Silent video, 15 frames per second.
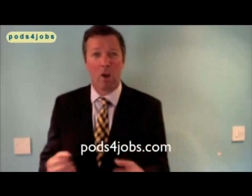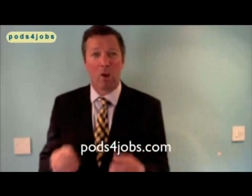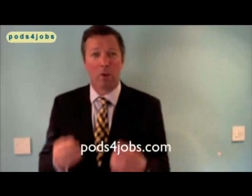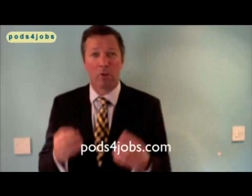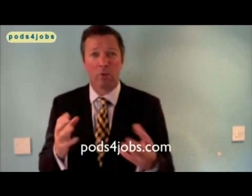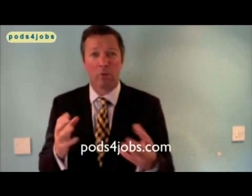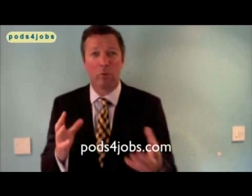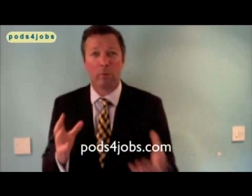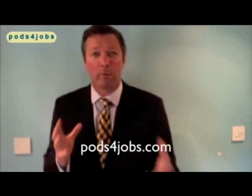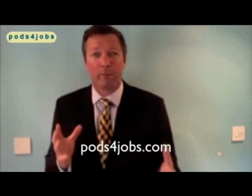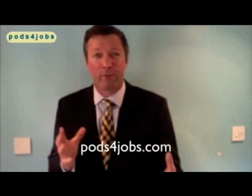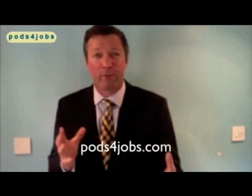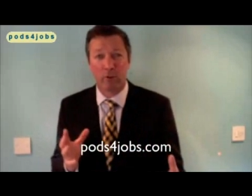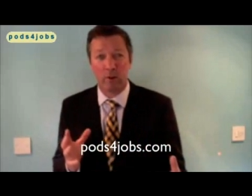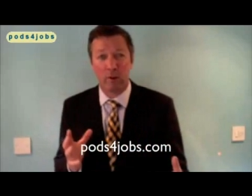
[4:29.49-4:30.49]
Some will be
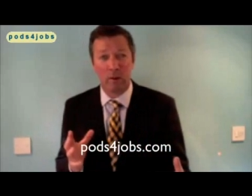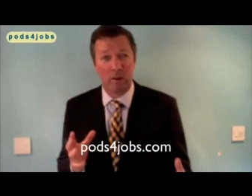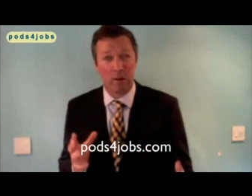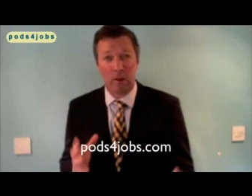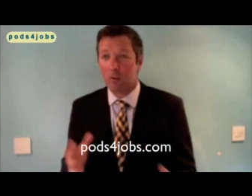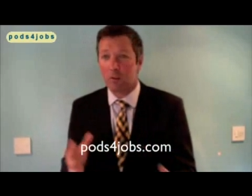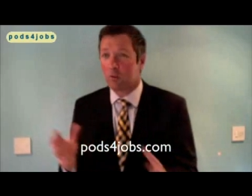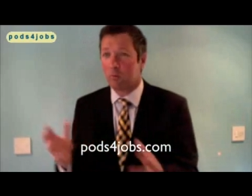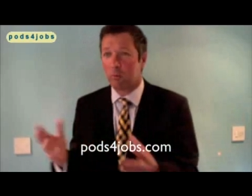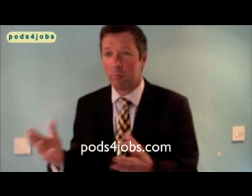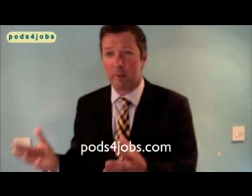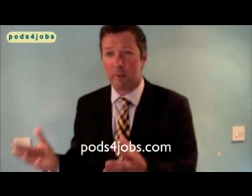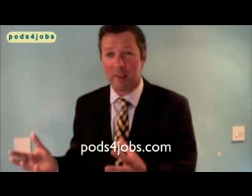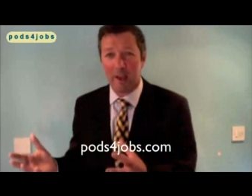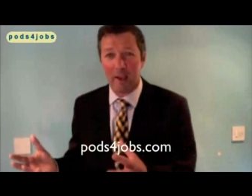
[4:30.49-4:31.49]
funny, some will be
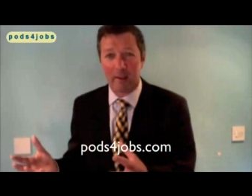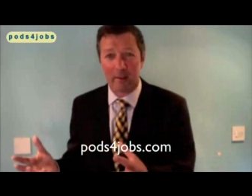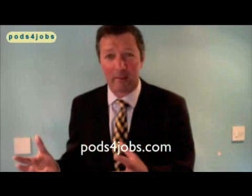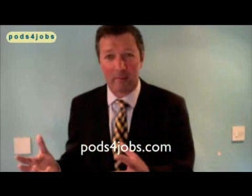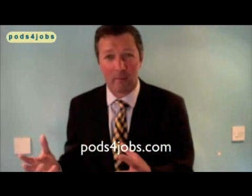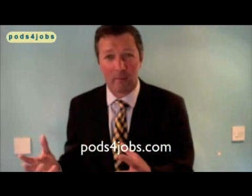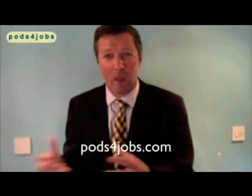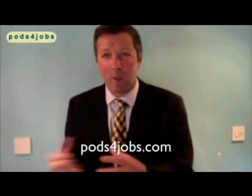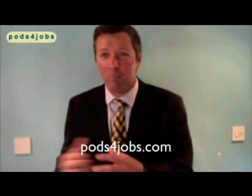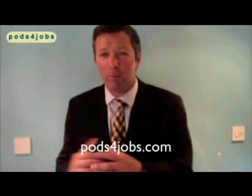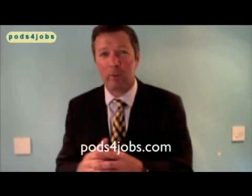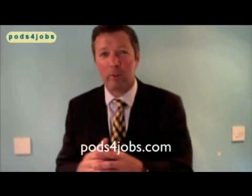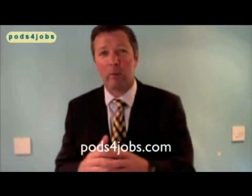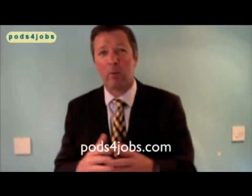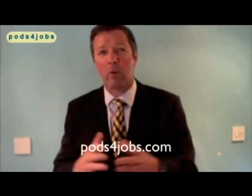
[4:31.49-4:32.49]
sad,
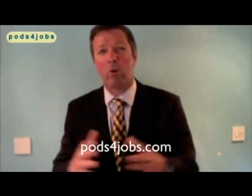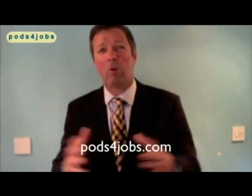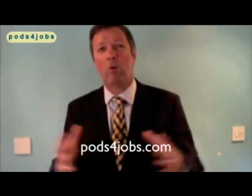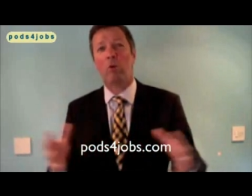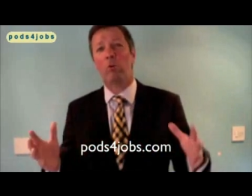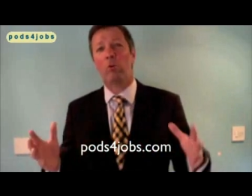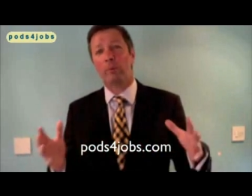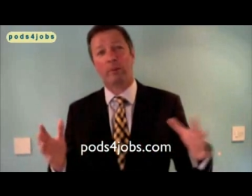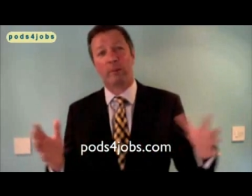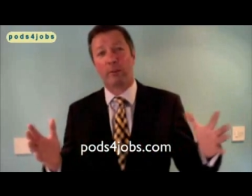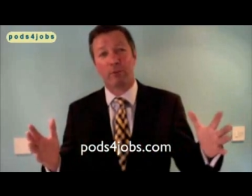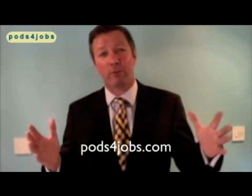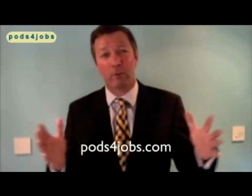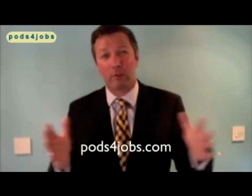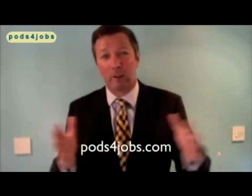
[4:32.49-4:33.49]
but they will all be
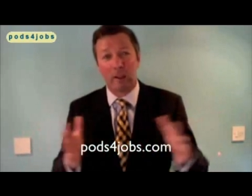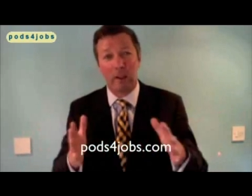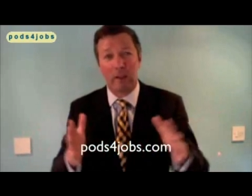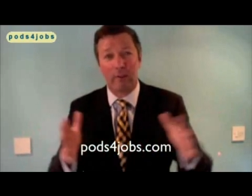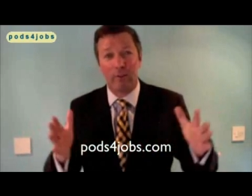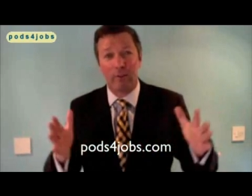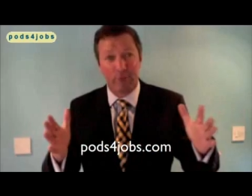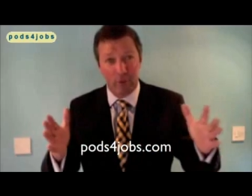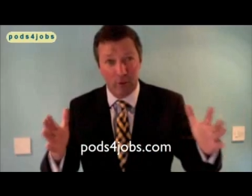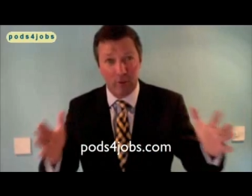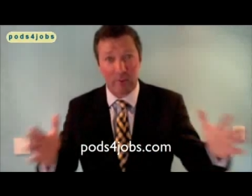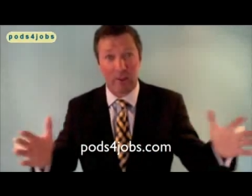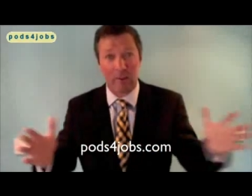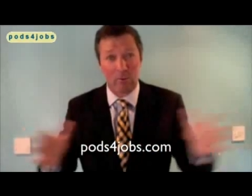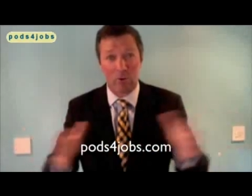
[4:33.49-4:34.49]
different. Even for the
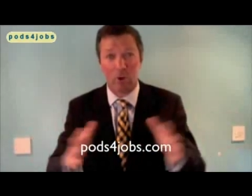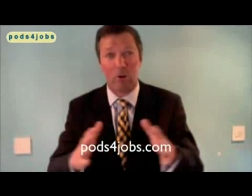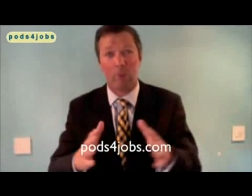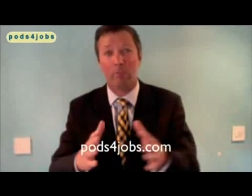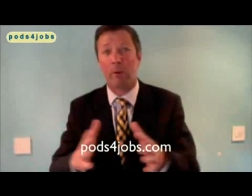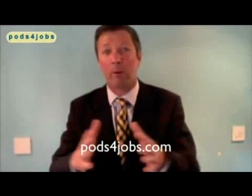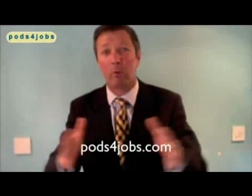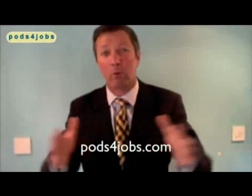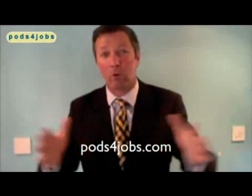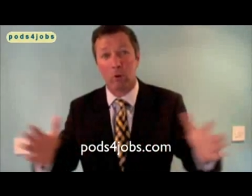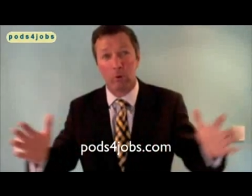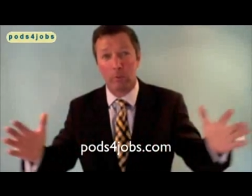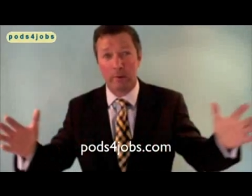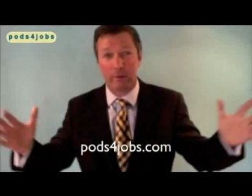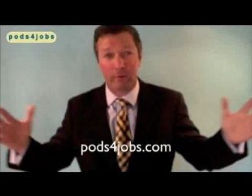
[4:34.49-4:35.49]
same job, they will all
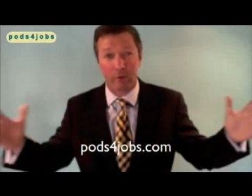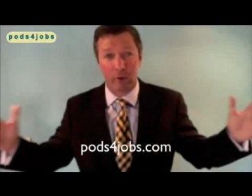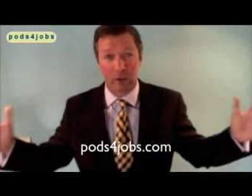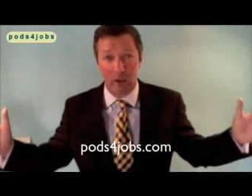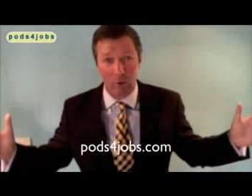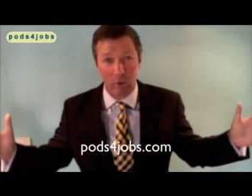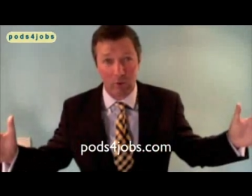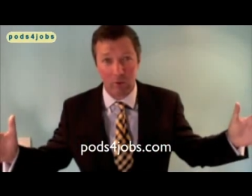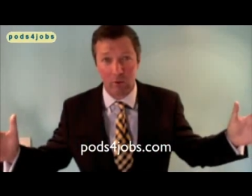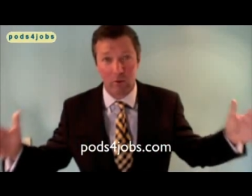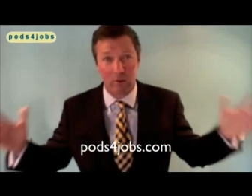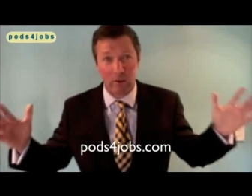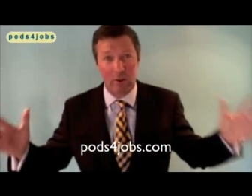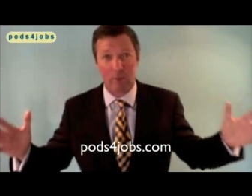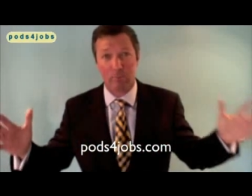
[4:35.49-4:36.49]
be different characters
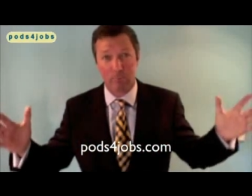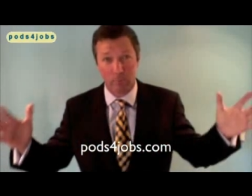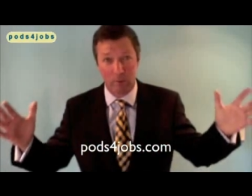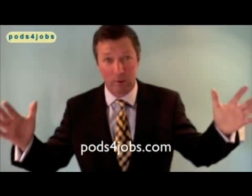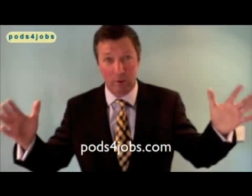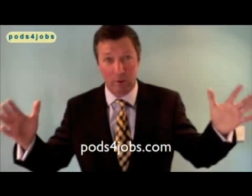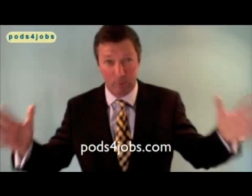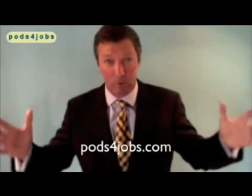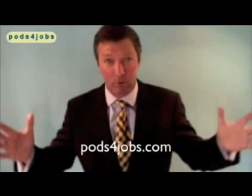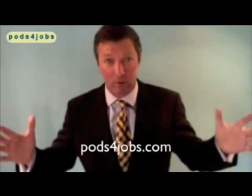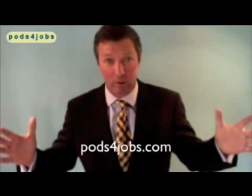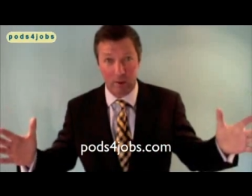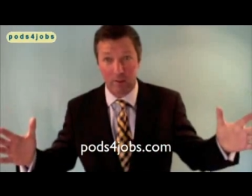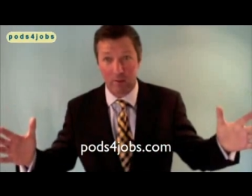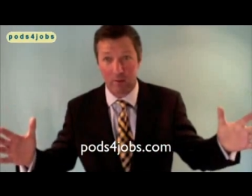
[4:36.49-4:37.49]
in each
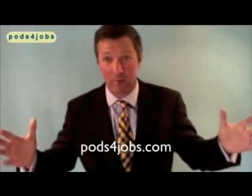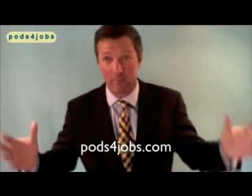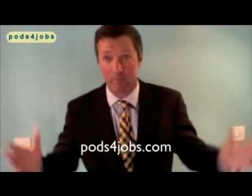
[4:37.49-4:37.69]
podcast.